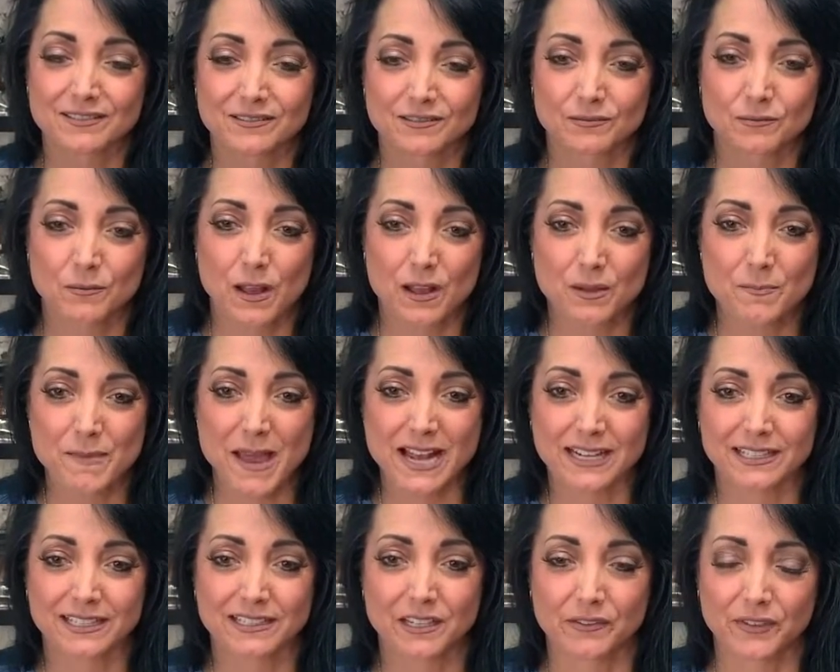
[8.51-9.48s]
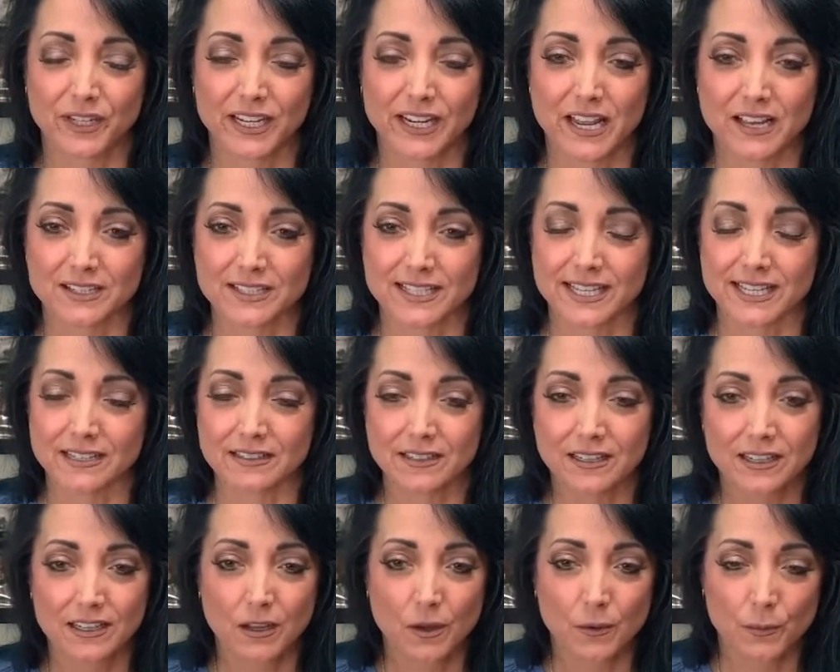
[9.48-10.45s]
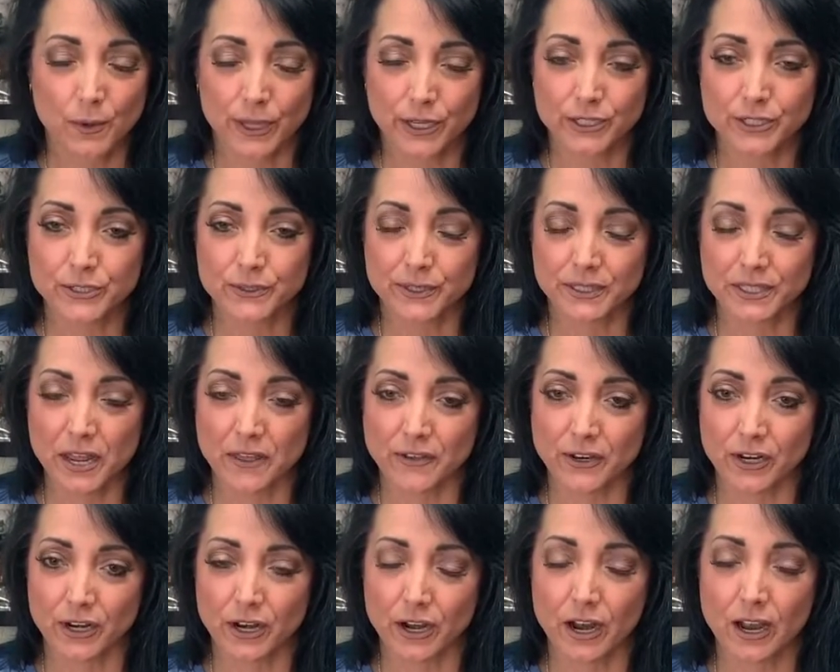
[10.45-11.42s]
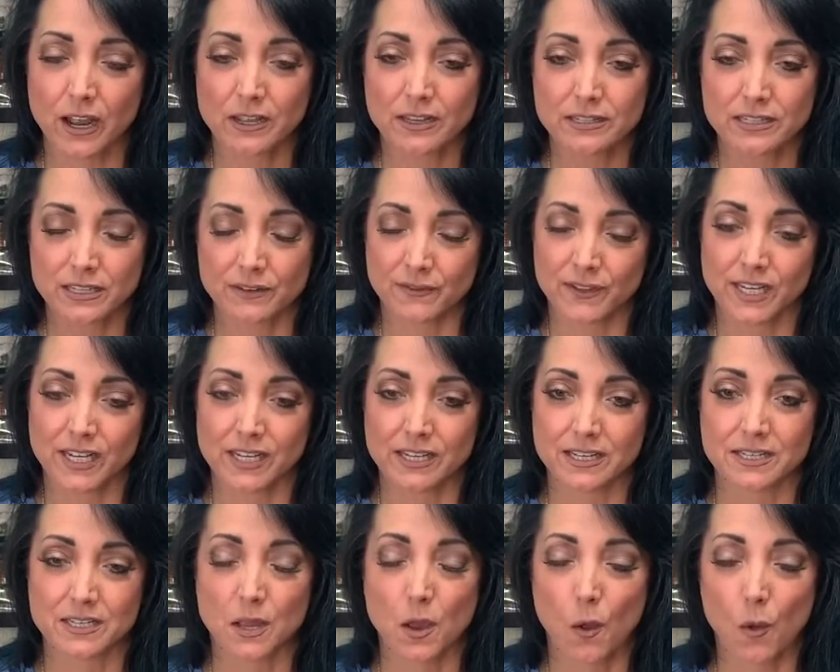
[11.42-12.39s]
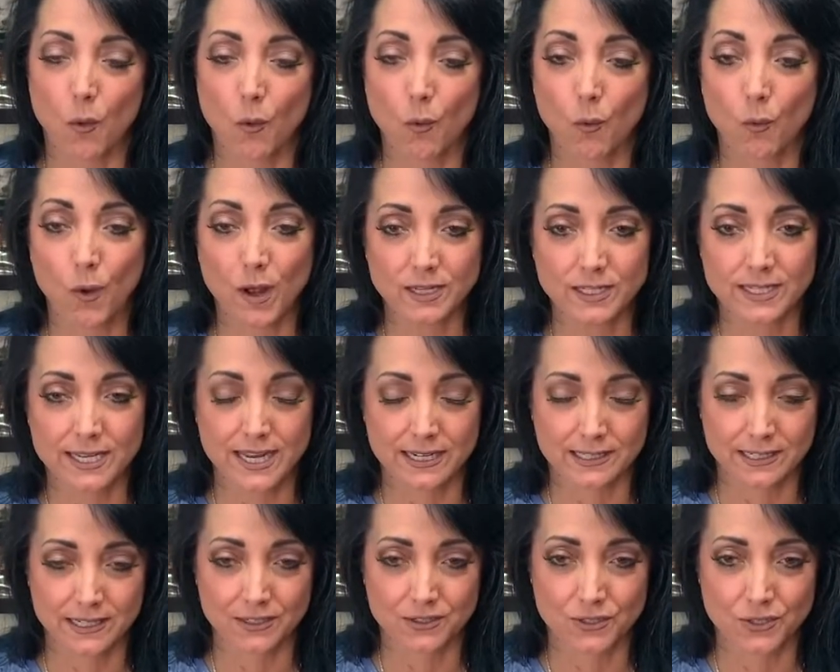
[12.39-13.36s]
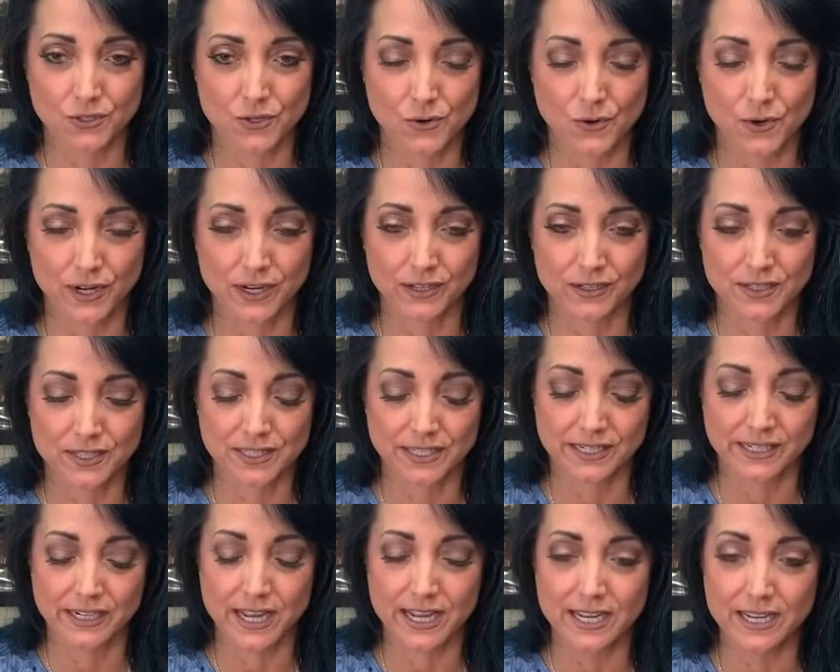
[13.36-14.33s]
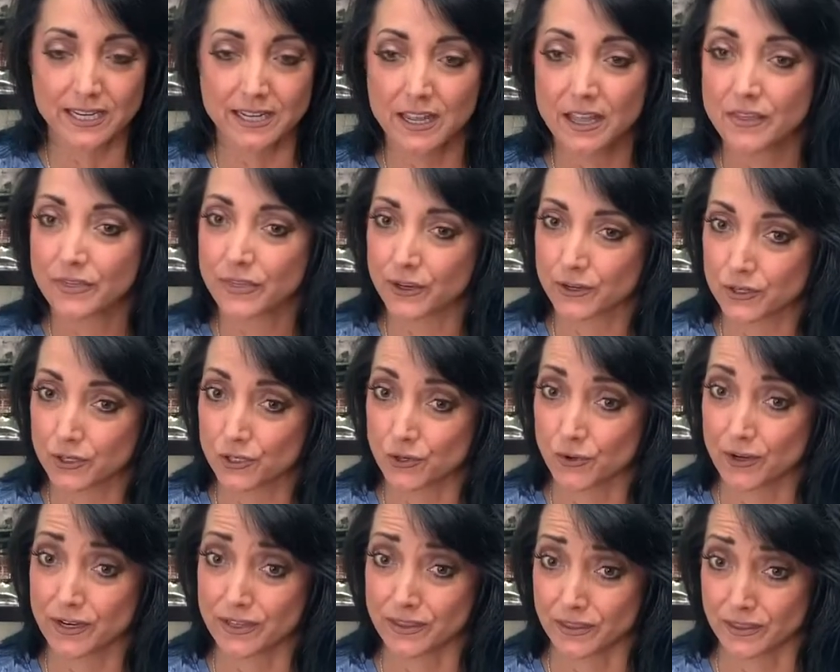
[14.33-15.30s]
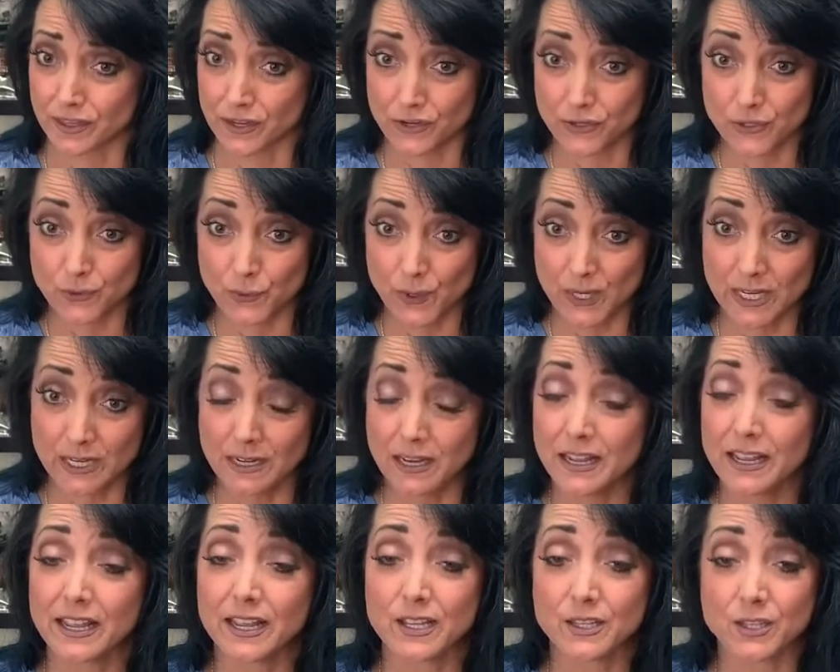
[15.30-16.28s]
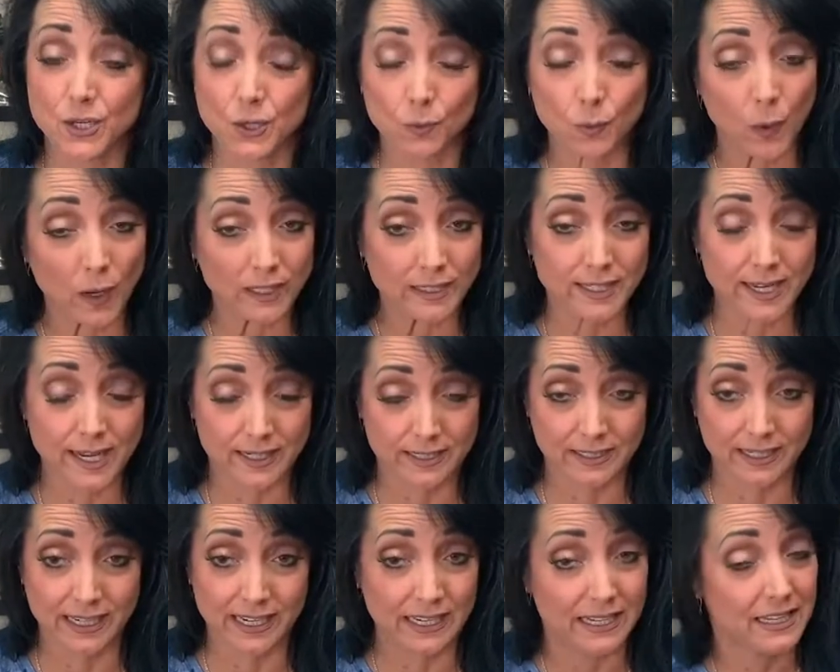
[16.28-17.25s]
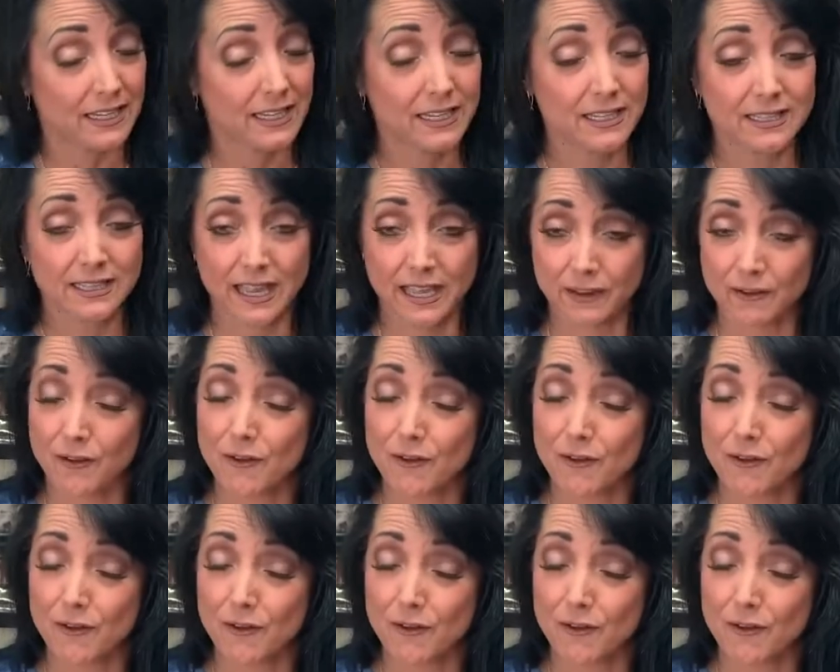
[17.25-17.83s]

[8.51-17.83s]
Welcome back to Tiffany Nails It. We're gonna do another Tiffany's one technique tutorials tonight. They're short, they're sweet, and they're one technique. Like